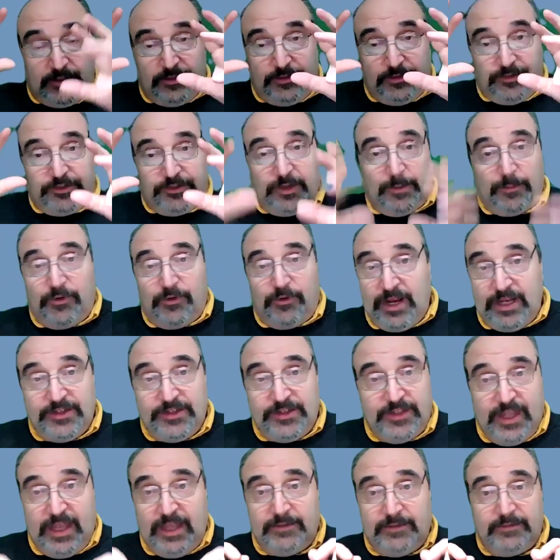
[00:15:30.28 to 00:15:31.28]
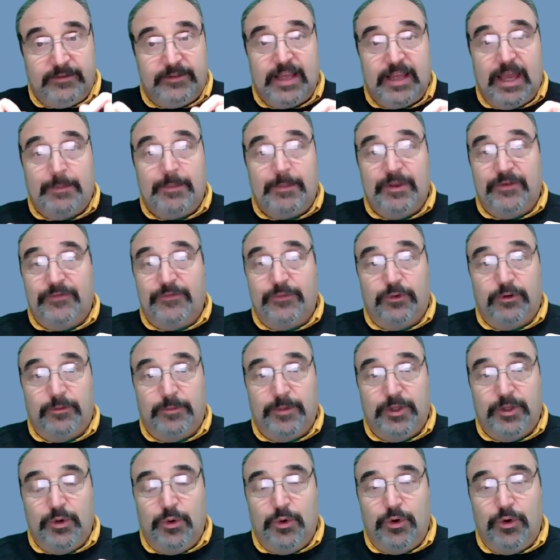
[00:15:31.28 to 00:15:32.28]
summarize that topic for
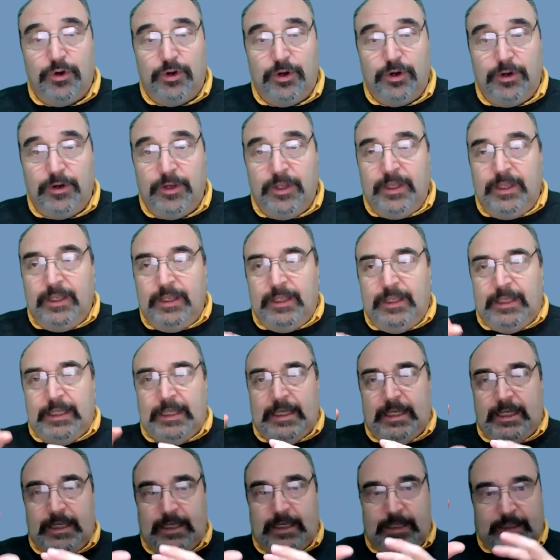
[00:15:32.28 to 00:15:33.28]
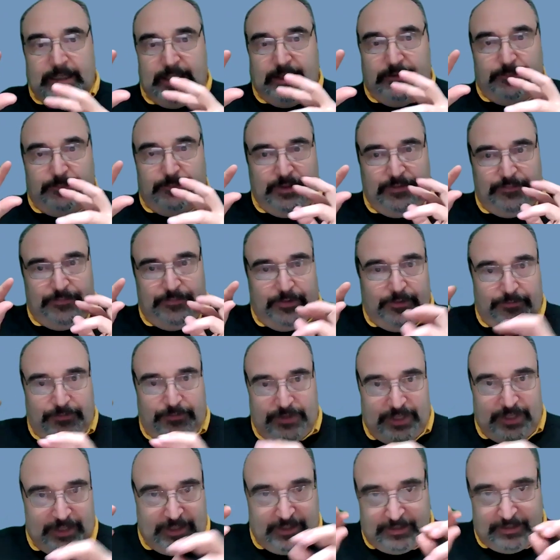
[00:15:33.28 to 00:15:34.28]
me, or give me
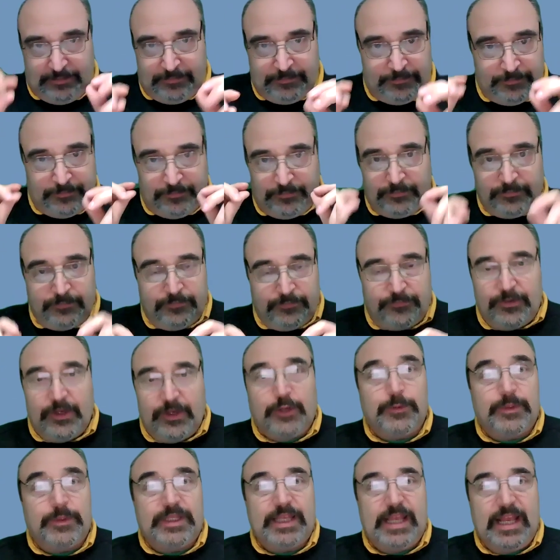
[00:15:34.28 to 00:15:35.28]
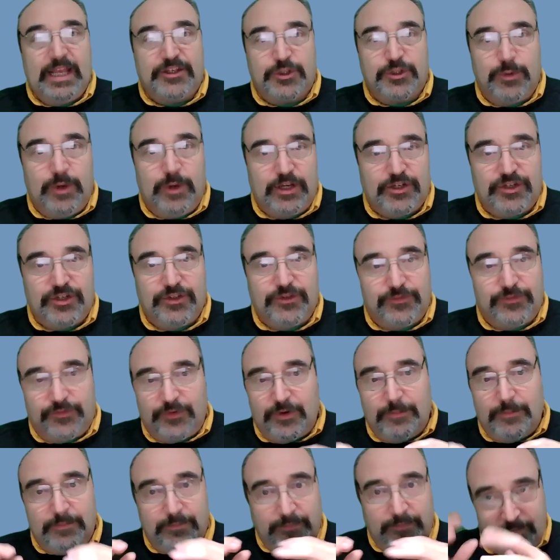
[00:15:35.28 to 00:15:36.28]
15 frequently asked questions
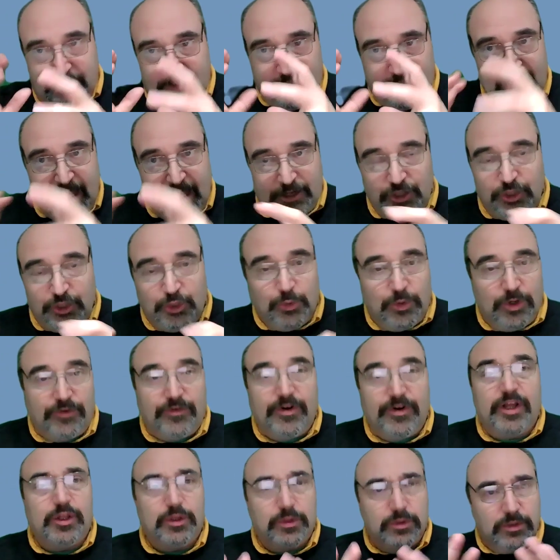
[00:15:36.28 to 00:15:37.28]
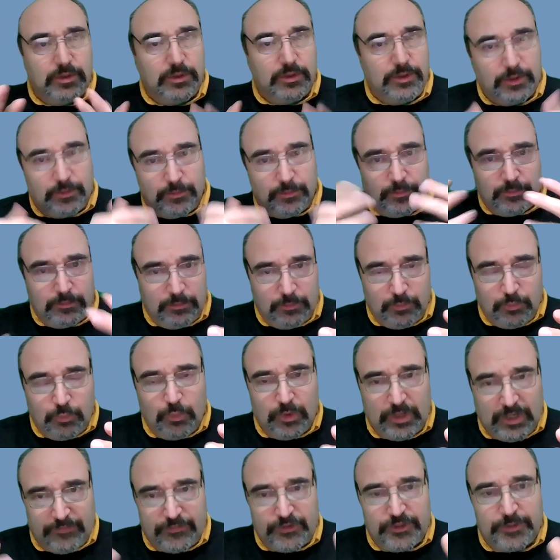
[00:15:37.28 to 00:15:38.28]
from that URL, or
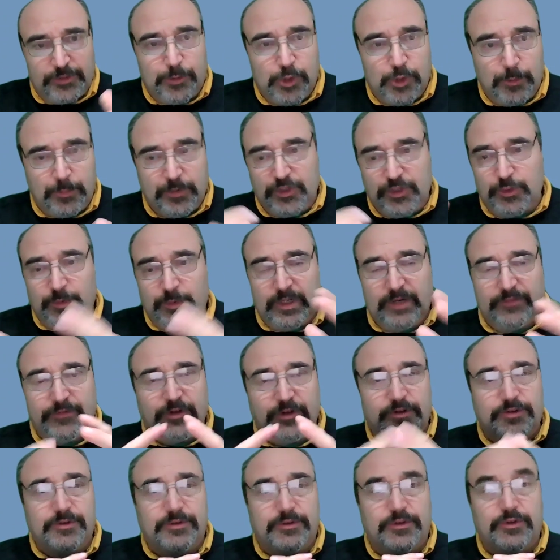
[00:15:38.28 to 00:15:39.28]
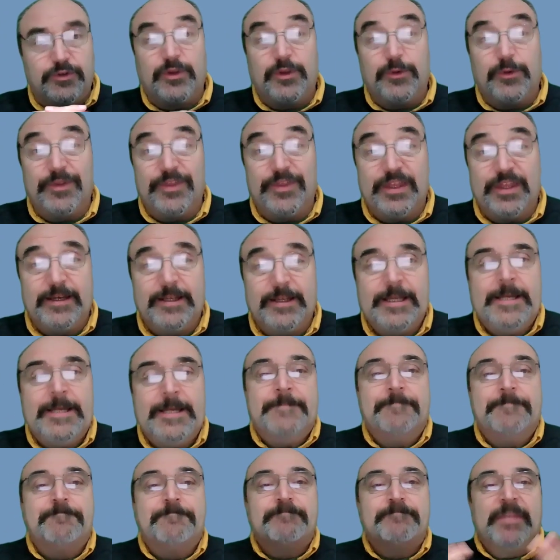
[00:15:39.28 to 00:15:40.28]
whatever's appropriate to whatever you're doing with it.
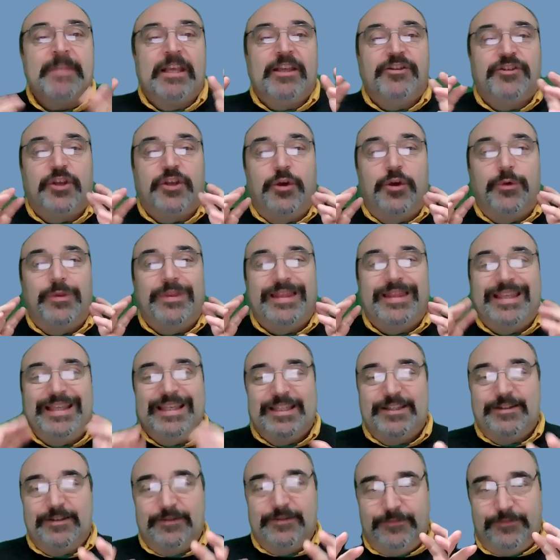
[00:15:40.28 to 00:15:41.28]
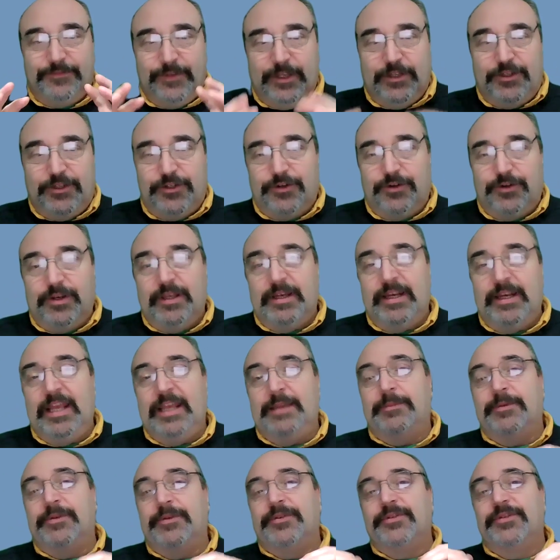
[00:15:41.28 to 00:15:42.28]
So this feature
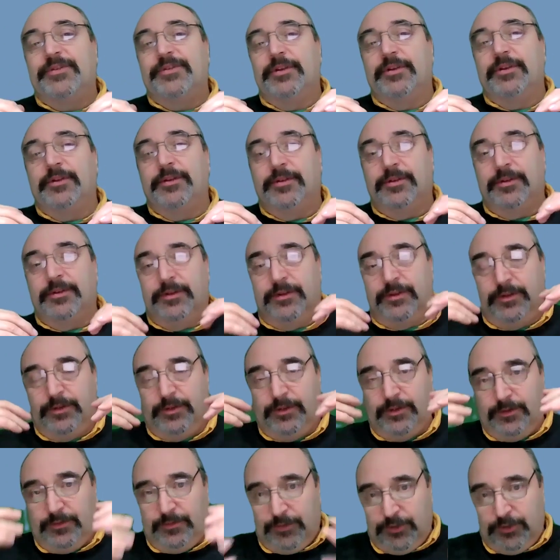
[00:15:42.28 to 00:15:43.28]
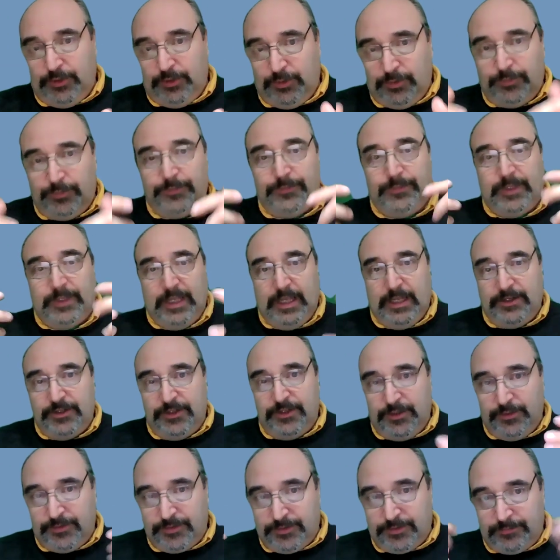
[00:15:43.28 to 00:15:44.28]
enables you, the end
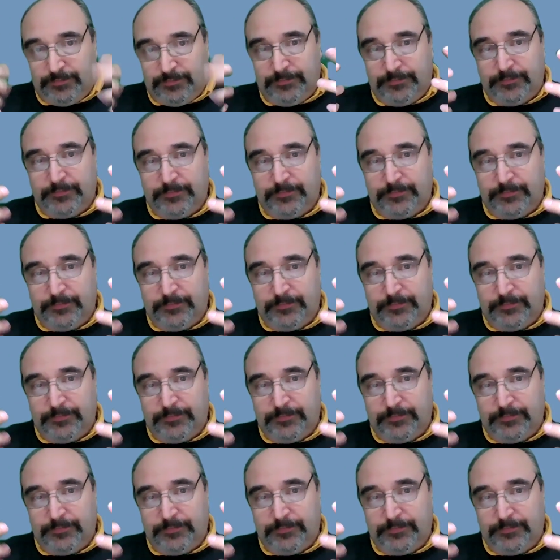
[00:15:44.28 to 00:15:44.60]
user,